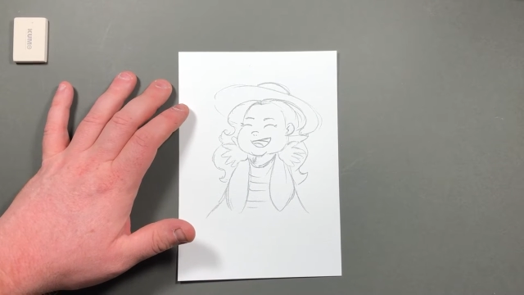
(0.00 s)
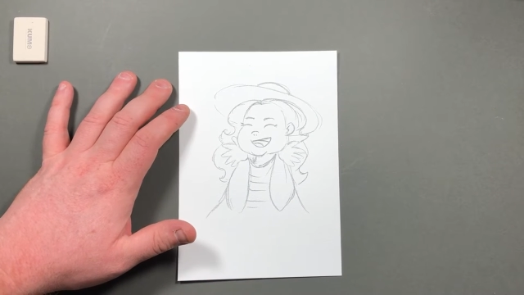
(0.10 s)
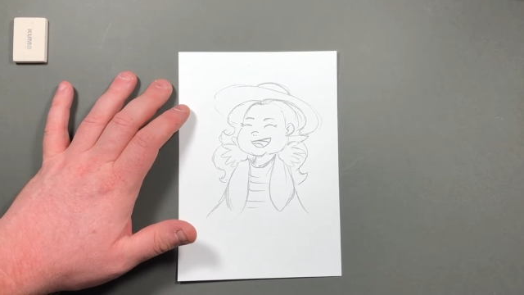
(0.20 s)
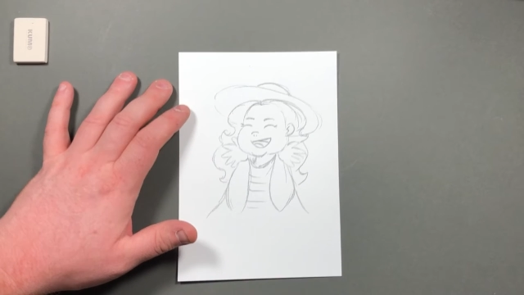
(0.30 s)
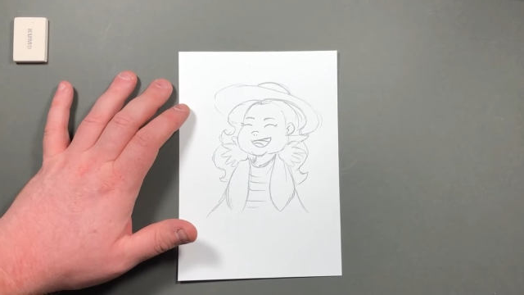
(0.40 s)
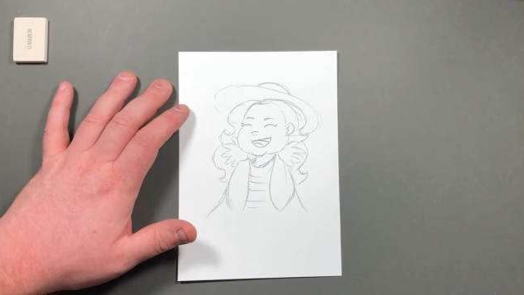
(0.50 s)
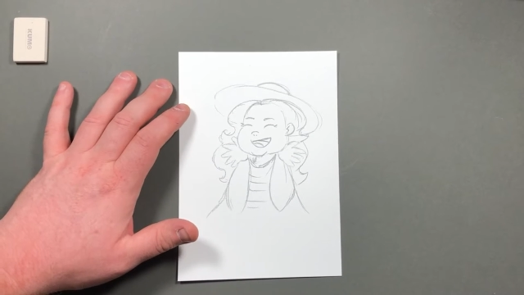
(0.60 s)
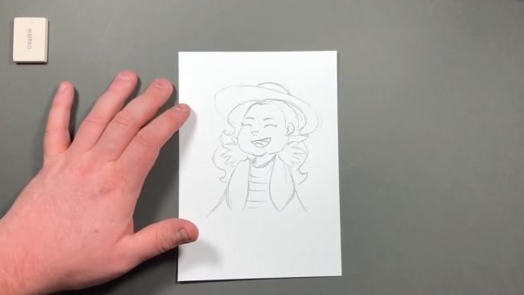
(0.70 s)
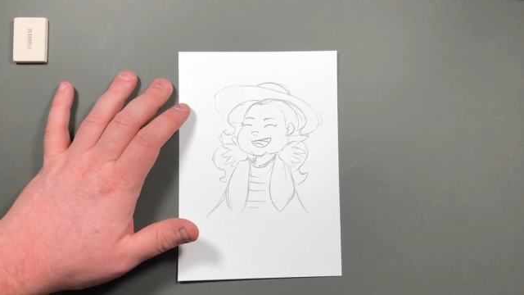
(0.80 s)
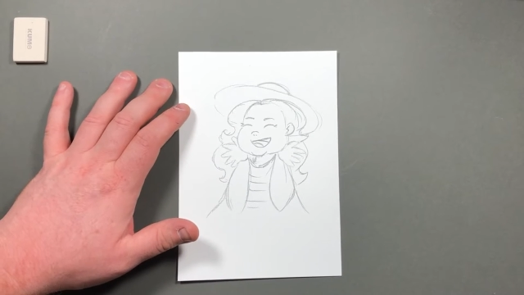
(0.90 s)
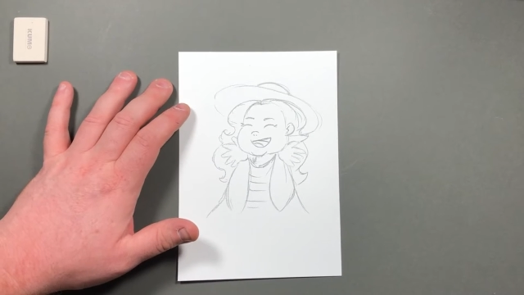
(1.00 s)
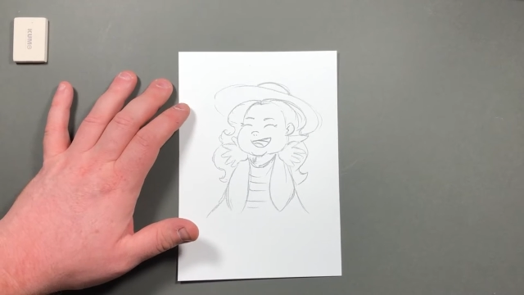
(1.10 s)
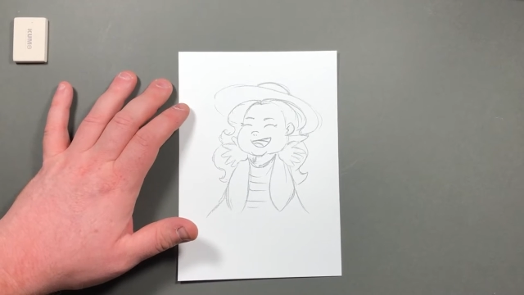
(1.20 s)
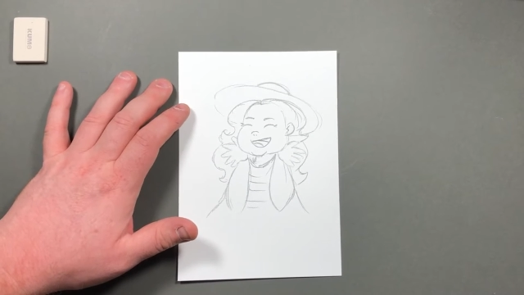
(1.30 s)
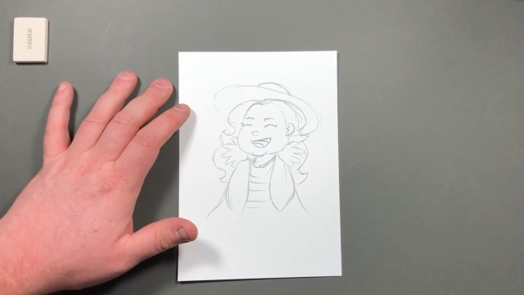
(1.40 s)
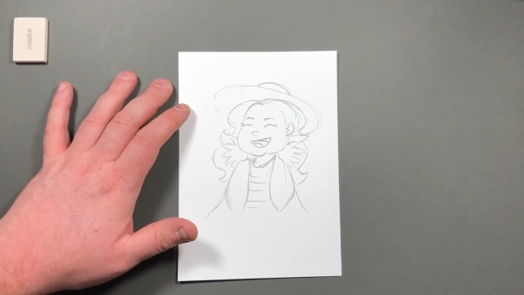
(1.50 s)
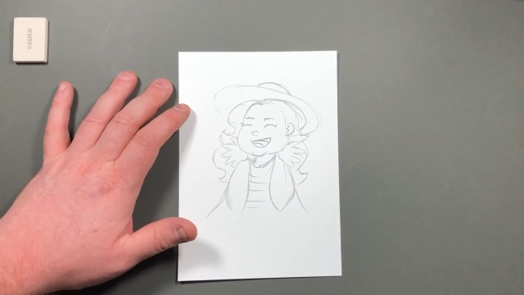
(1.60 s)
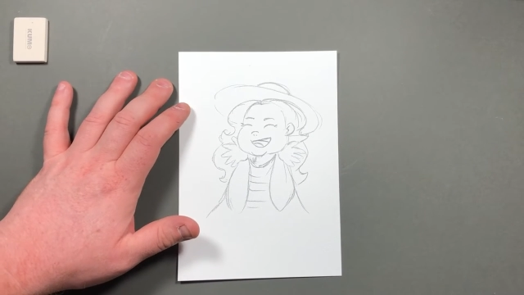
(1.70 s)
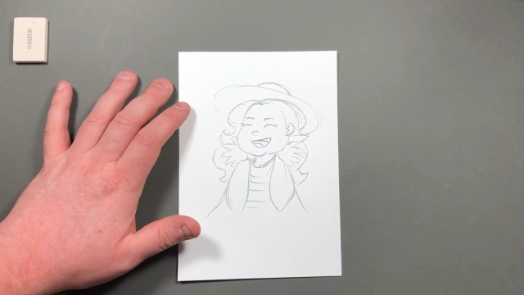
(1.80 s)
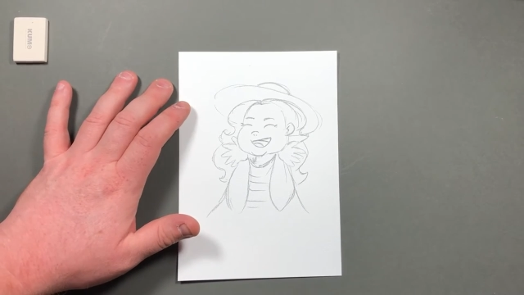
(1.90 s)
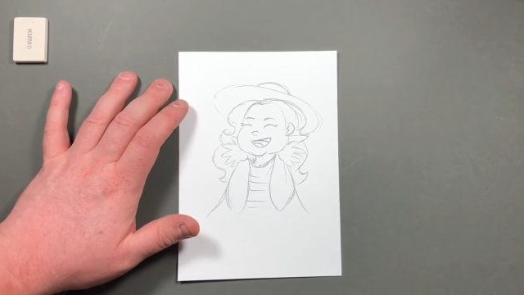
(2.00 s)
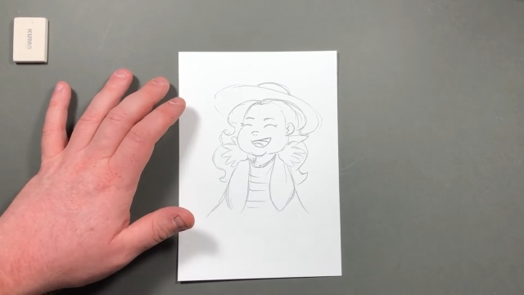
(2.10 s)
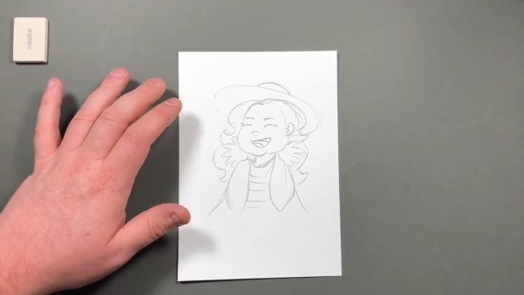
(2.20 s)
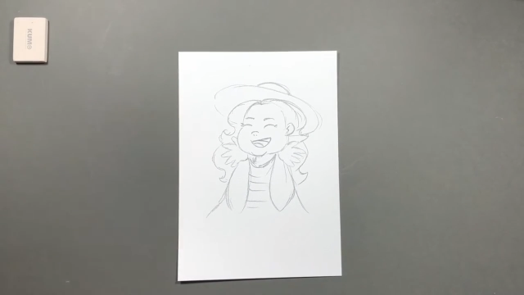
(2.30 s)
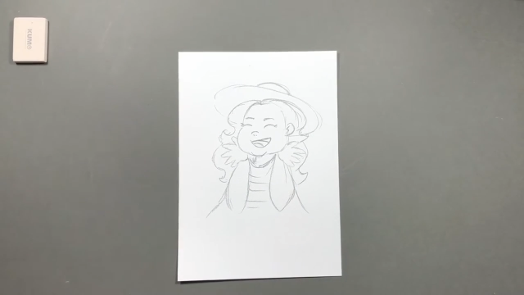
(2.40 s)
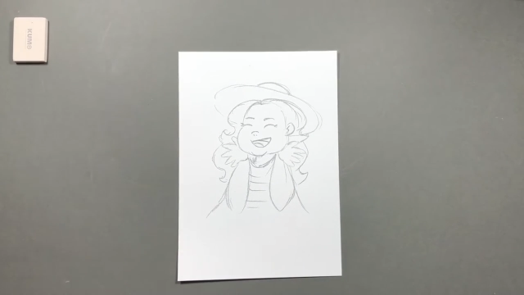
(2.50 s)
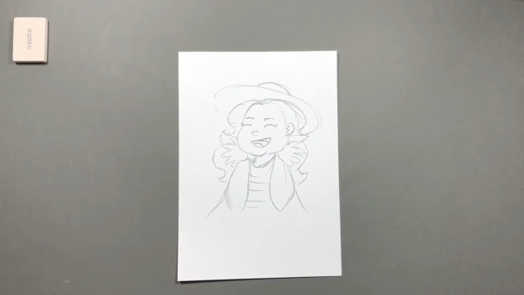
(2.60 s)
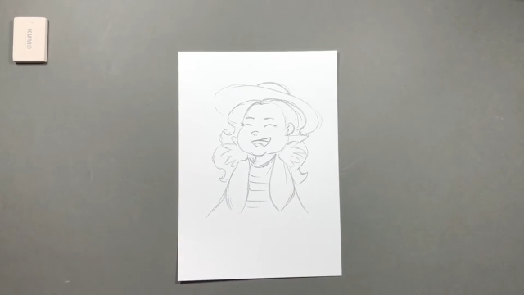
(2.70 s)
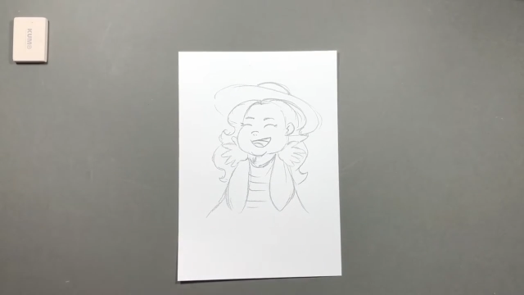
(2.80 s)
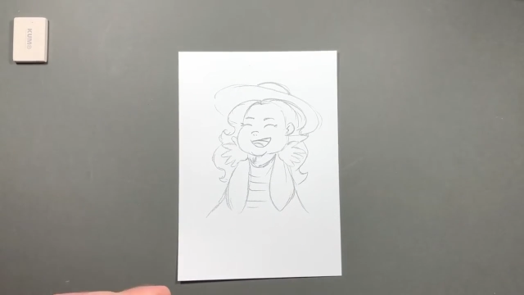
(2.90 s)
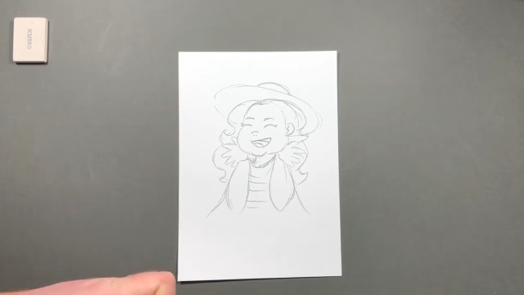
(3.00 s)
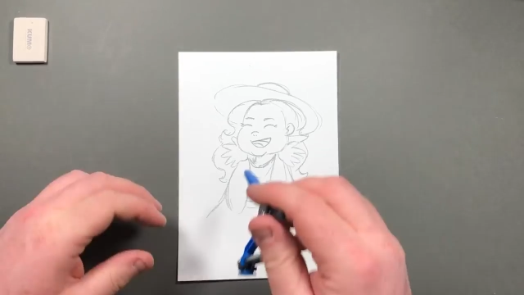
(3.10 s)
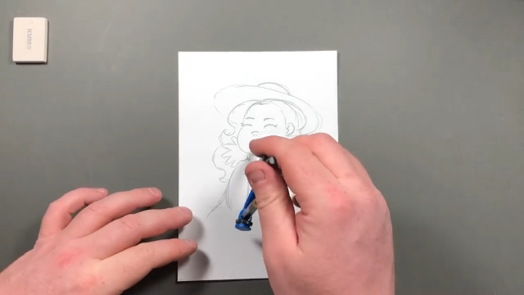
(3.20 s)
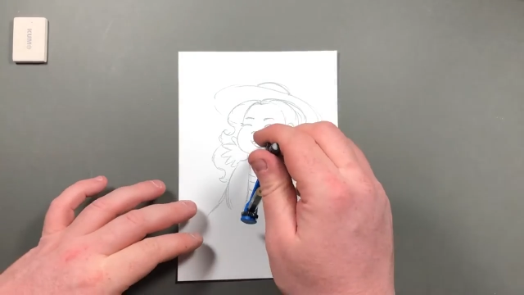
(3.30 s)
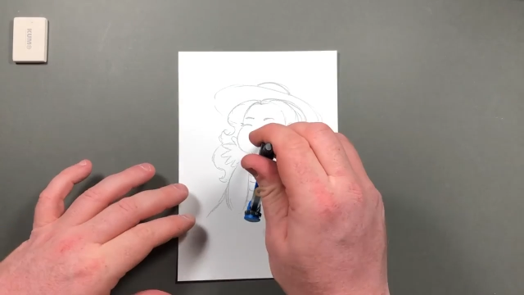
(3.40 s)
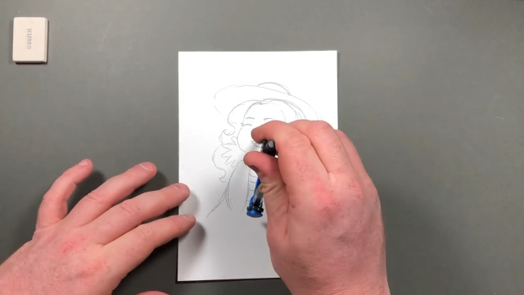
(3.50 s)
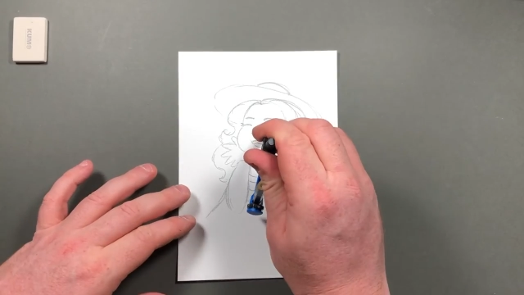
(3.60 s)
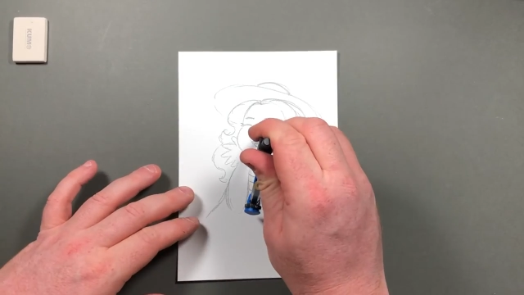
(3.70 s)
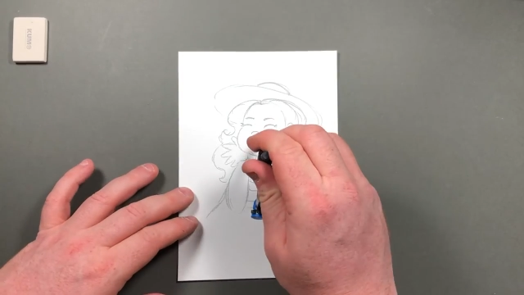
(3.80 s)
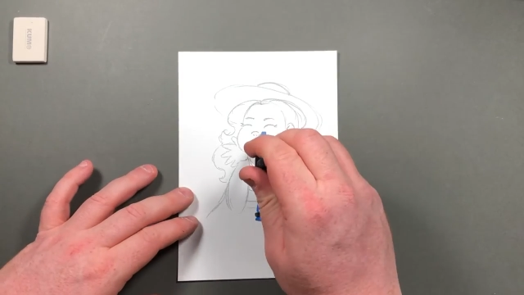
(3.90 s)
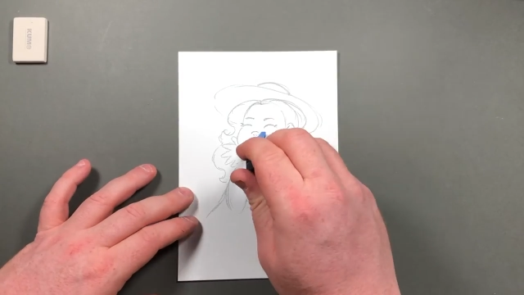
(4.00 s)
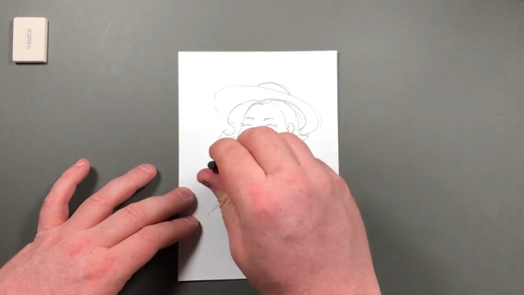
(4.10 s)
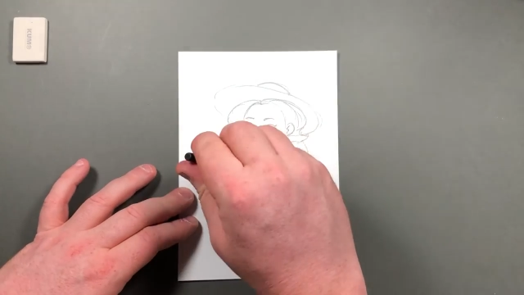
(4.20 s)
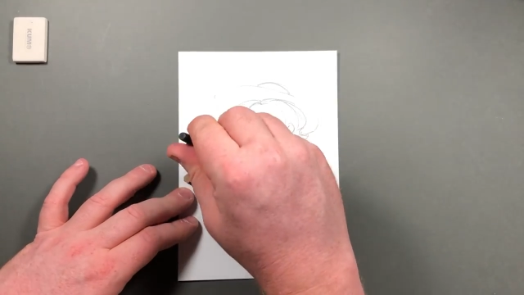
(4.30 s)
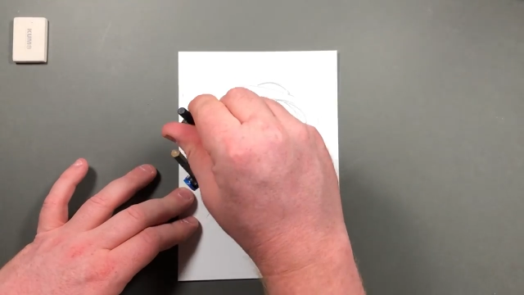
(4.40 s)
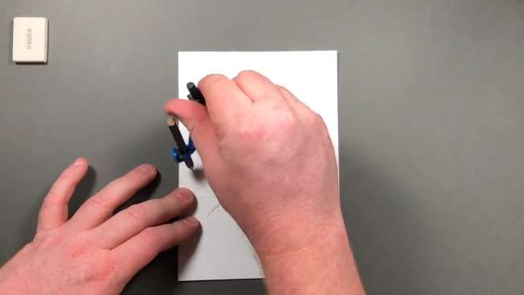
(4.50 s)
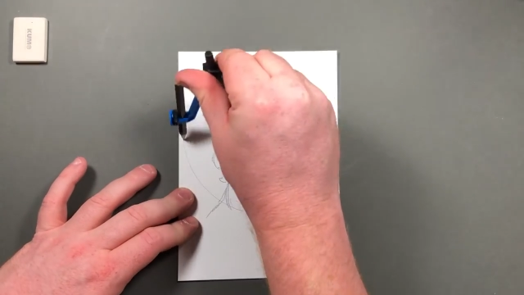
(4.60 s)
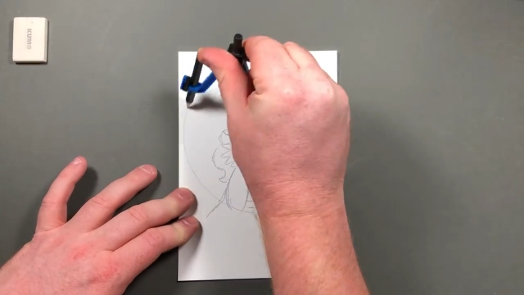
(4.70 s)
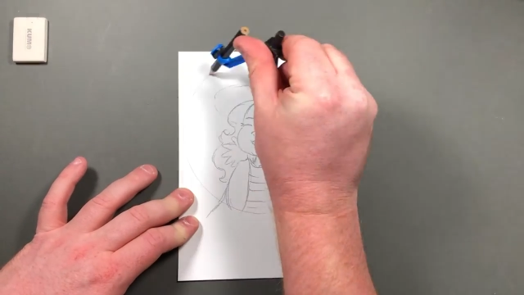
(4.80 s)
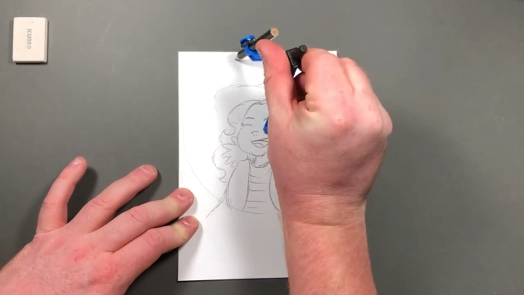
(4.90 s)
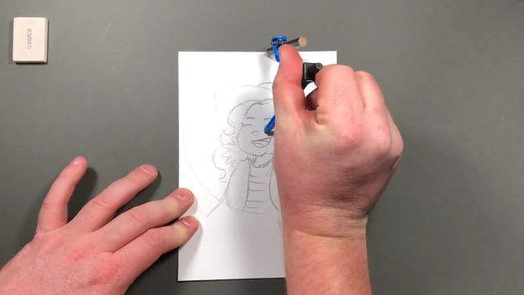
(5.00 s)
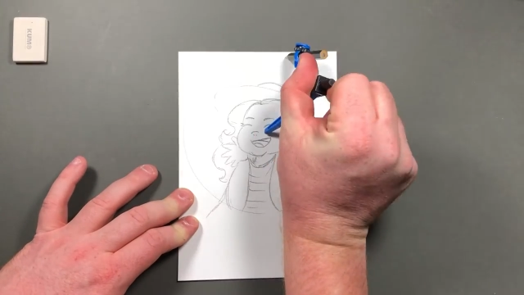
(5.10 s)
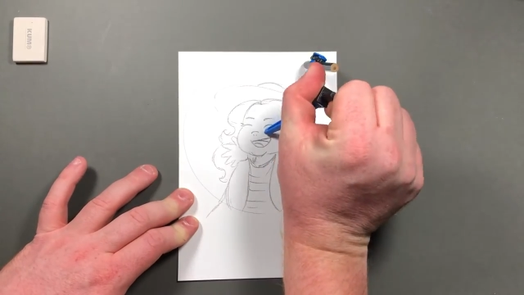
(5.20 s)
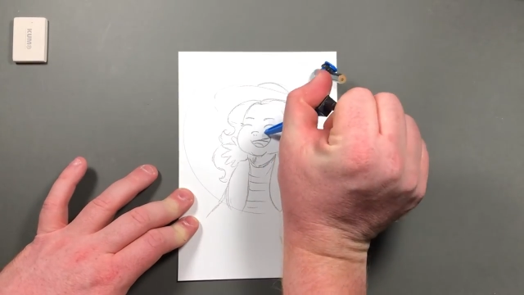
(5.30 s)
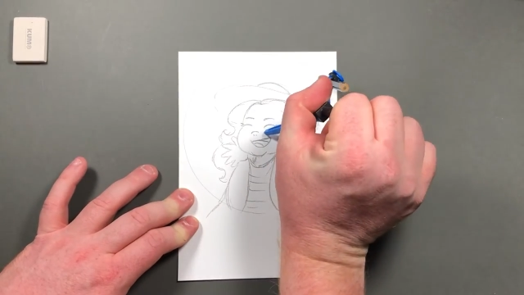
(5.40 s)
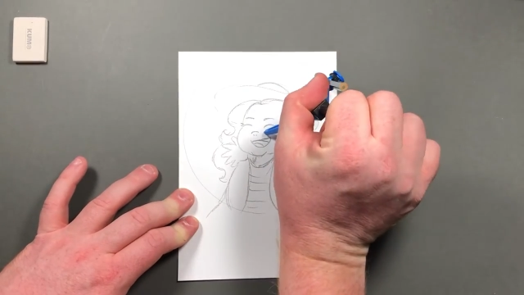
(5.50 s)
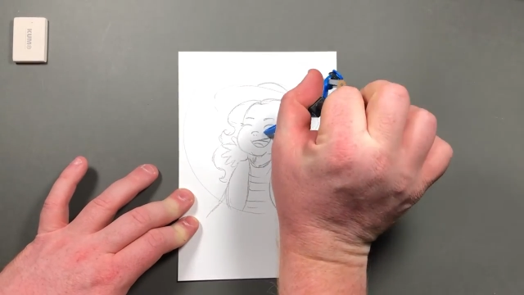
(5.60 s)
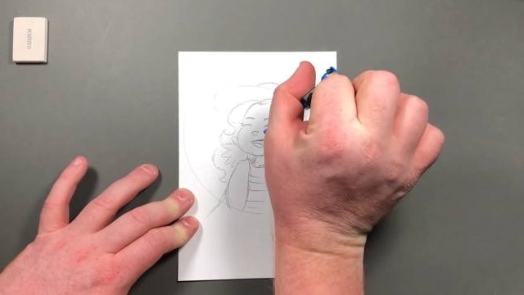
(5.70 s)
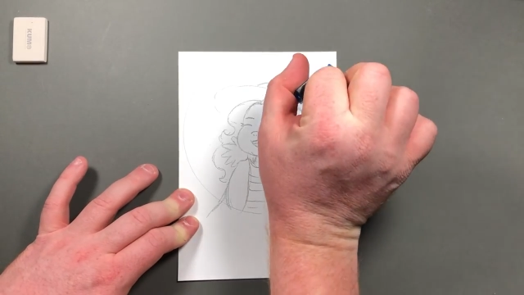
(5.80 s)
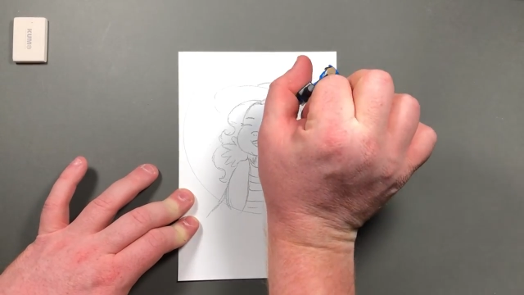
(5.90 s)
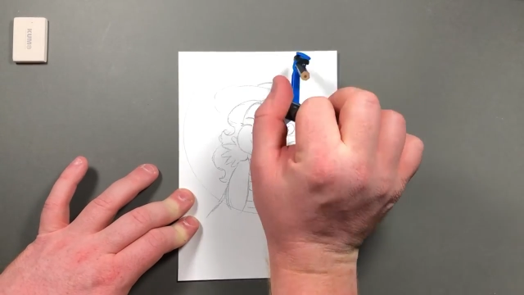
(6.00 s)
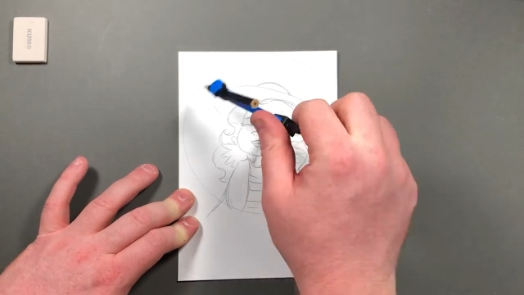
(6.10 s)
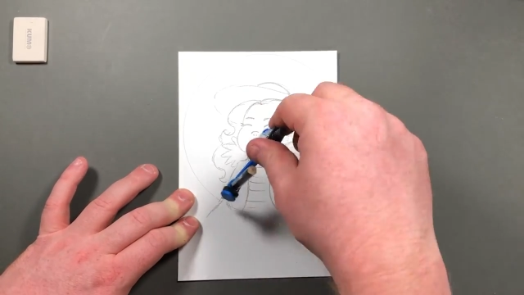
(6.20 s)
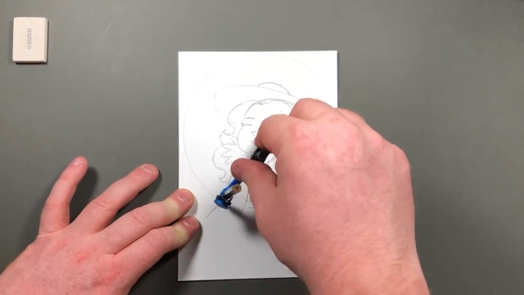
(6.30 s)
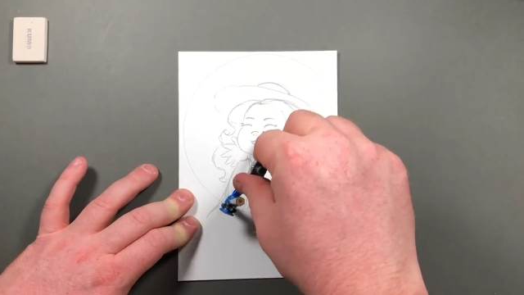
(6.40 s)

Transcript: Nobody's mouth can be seen.